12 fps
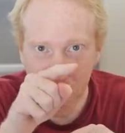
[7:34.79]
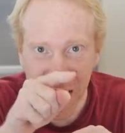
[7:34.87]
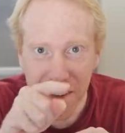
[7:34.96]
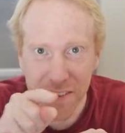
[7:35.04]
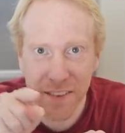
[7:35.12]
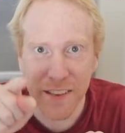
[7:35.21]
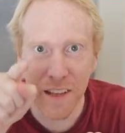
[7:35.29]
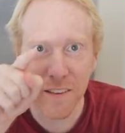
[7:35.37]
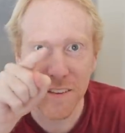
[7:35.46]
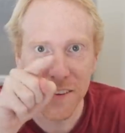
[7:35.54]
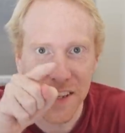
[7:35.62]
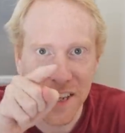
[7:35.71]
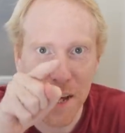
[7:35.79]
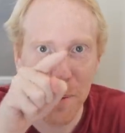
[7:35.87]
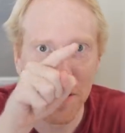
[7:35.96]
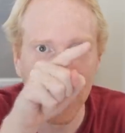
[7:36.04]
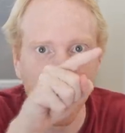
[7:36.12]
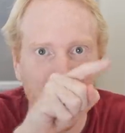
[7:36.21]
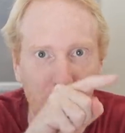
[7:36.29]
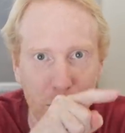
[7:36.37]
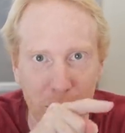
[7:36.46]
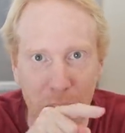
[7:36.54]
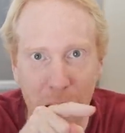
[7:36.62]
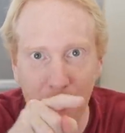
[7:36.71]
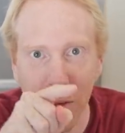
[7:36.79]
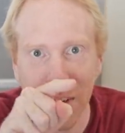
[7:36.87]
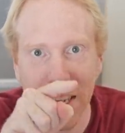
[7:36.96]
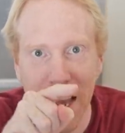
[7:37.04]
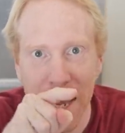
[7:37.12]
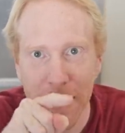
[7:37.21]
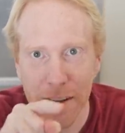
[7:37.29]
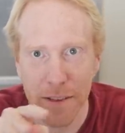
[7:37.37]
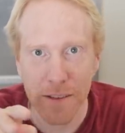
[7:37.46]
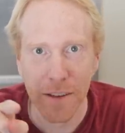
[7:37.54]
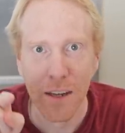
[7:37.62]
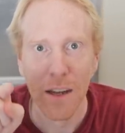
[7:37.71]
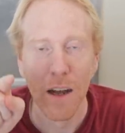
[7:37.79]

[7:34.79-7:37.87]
you can still see them as some kind of elongated